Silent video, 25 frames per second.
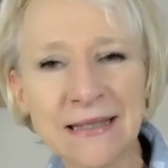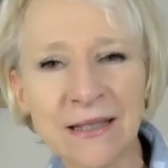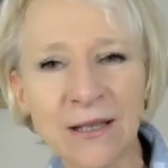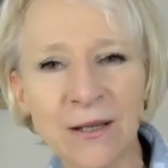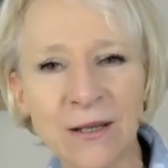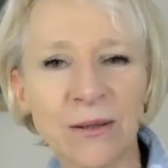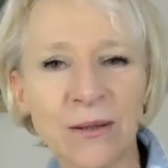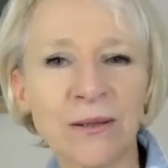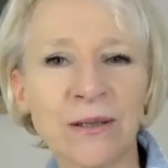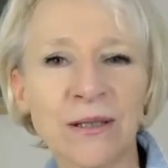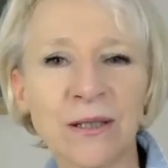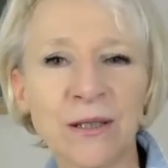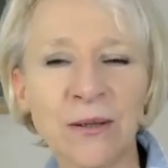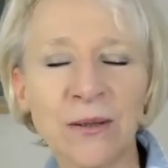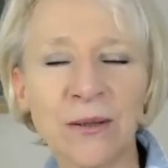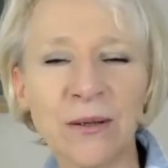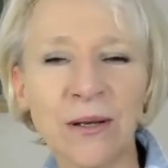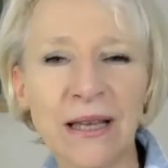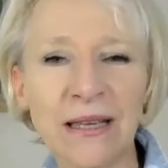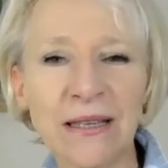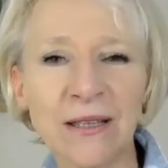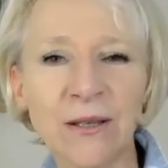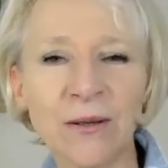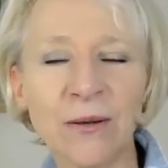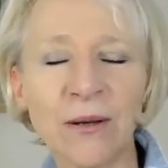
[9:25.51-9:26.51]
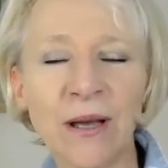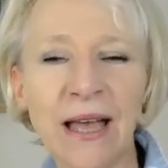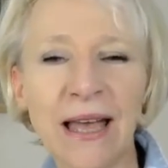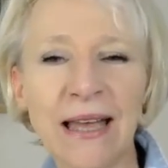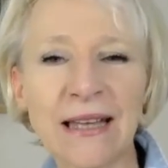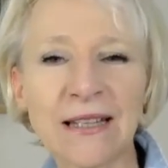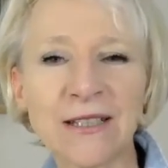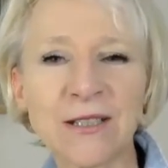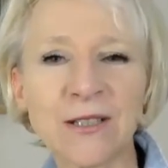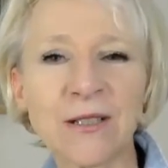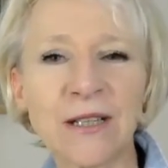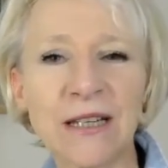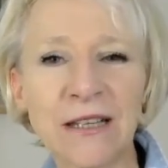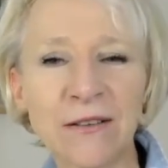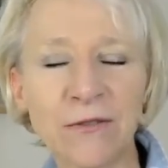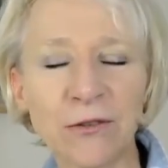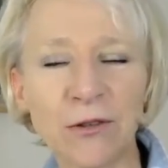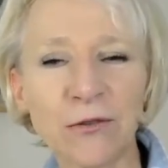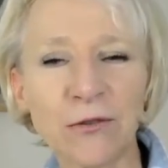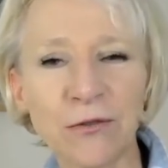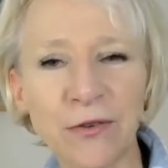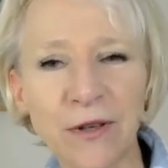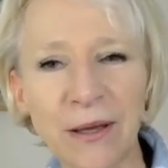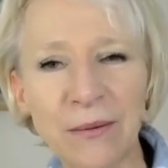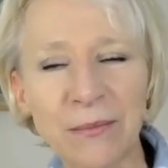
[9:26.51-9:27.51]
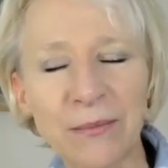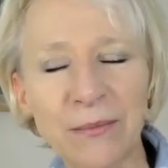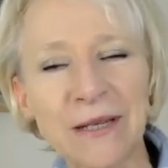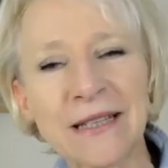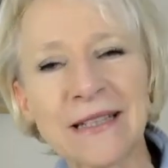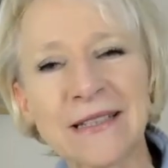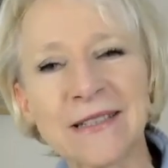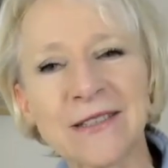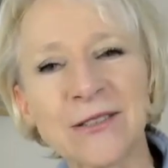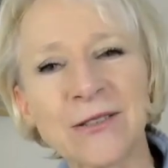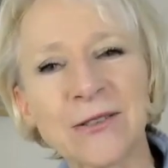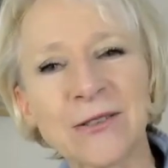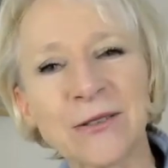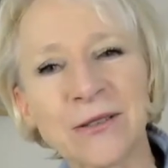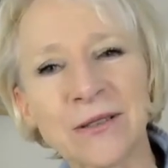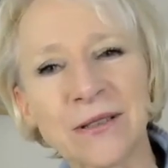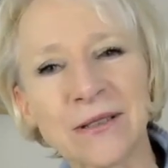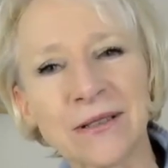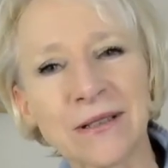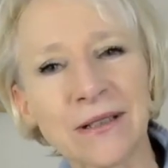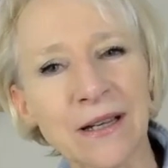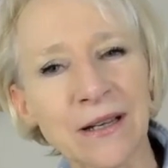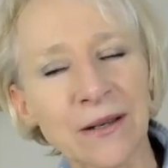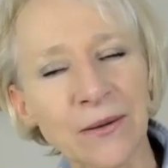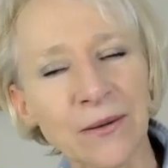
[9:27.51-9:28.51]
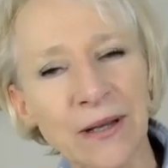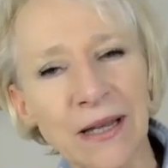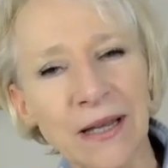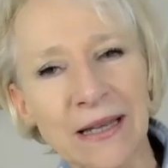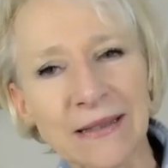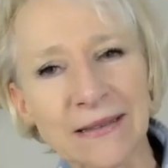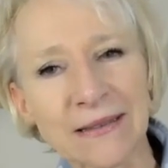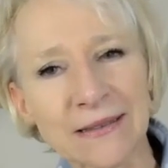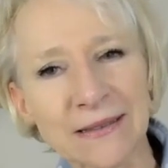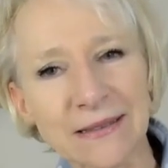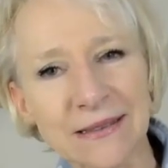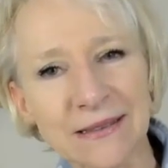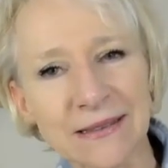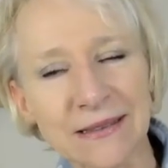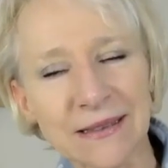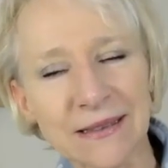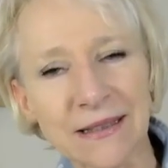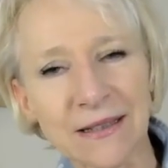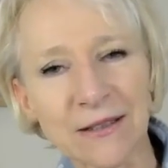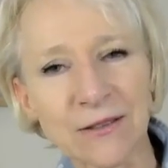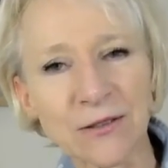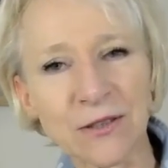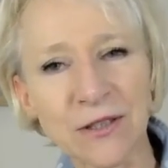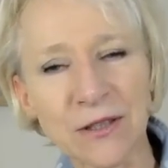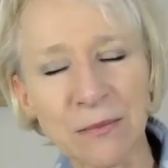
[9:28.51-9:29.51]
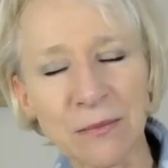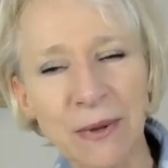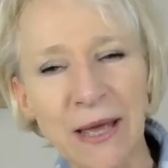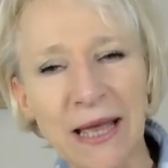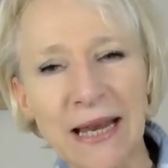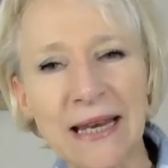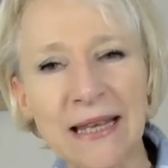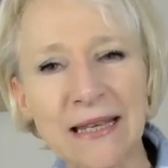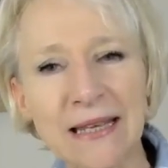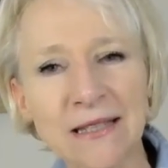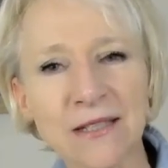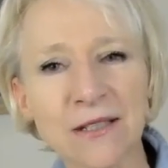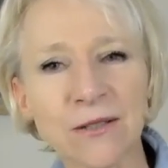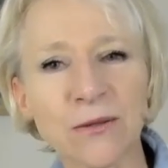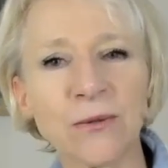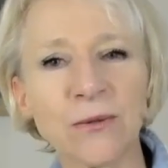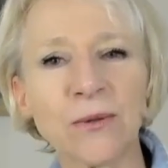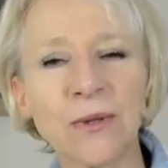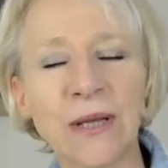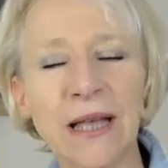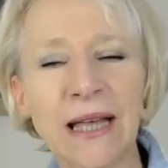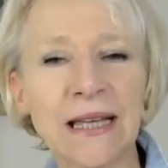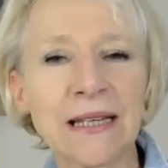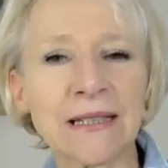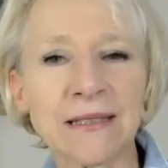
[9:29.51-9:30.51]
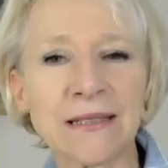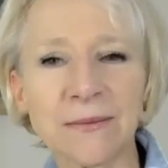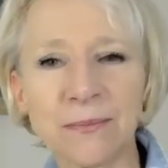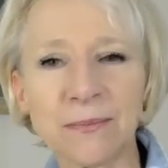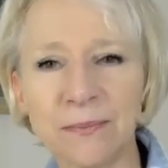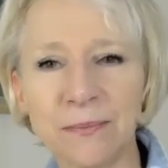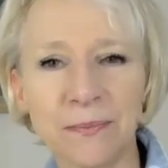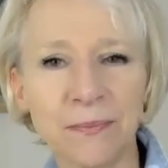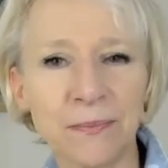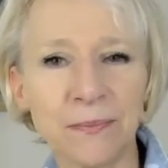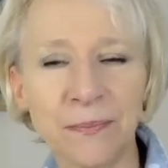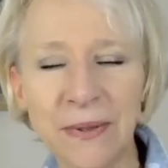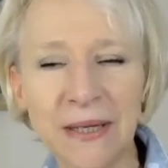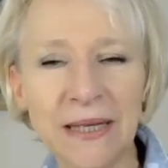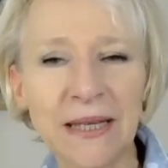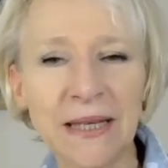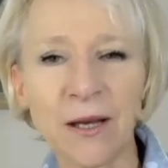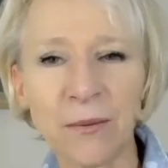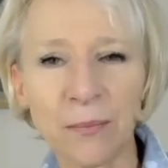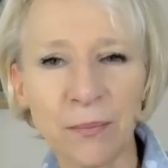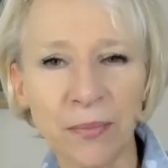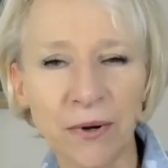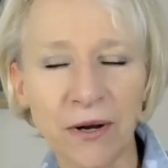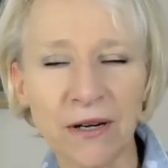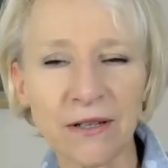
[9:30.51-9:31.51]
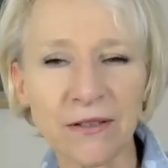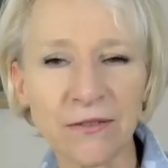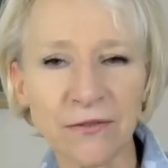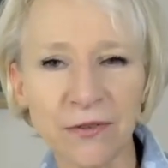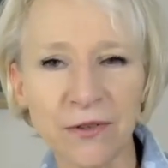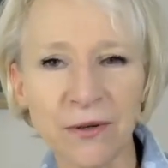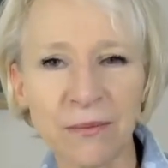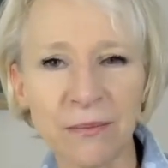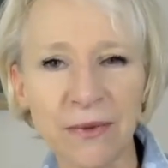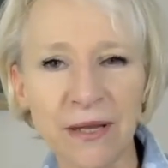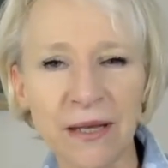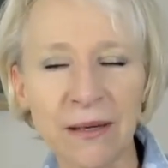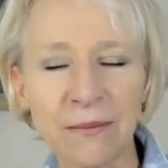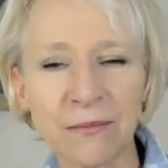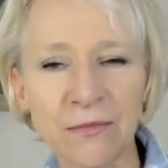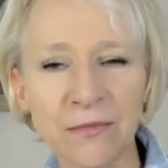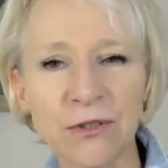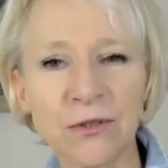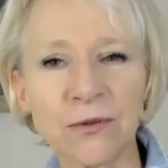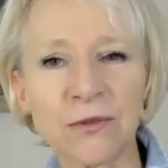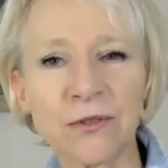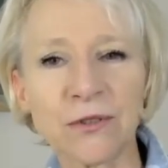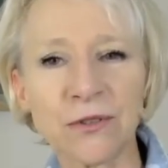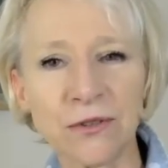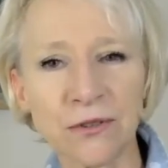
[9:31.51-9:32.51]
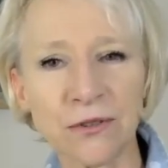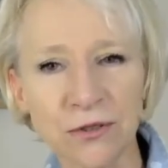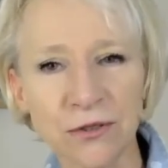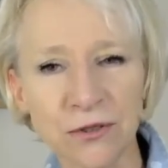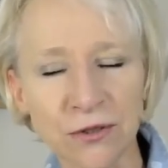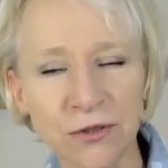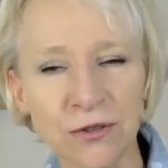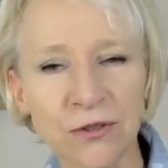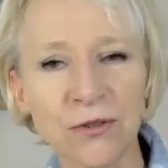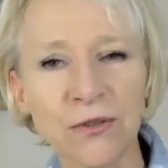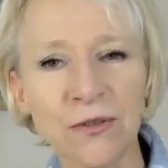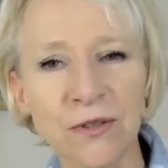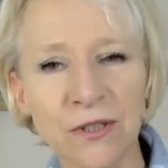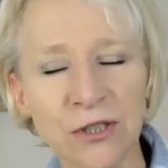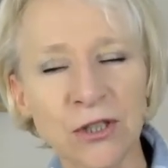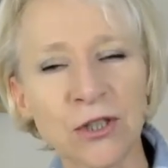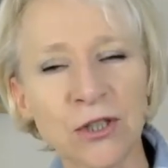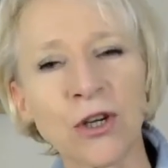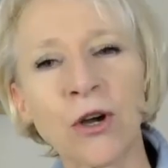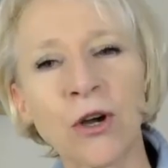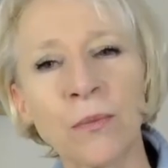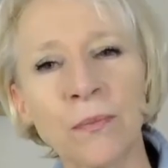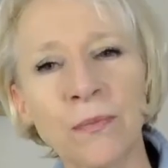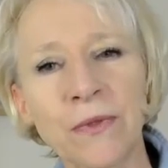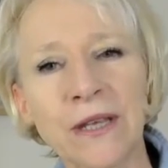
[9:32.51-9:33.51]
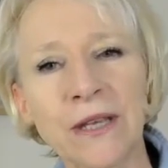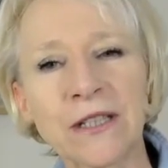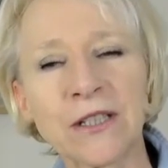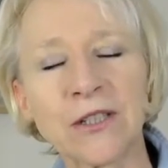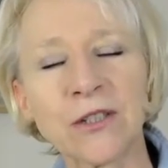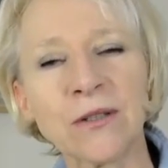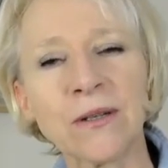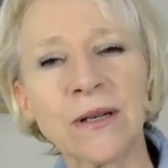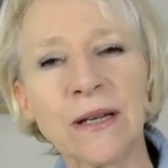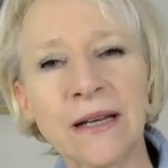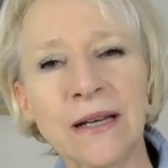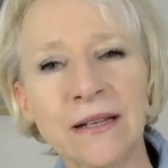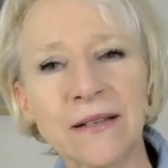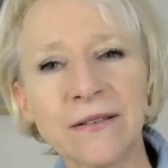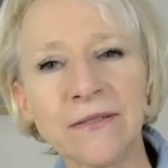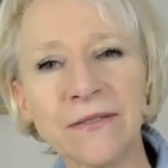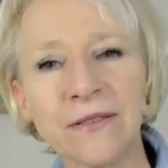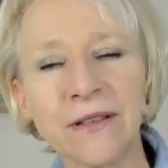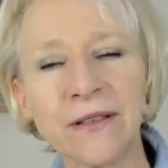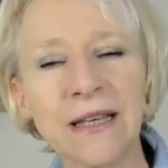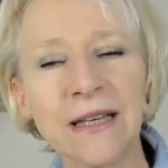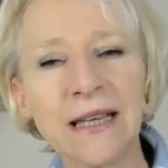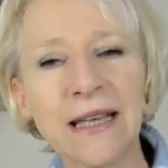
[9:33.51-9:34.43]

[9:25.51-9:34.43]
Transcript: So you had to leave your family to go to the ballet school and be apart from them to do the job that you love.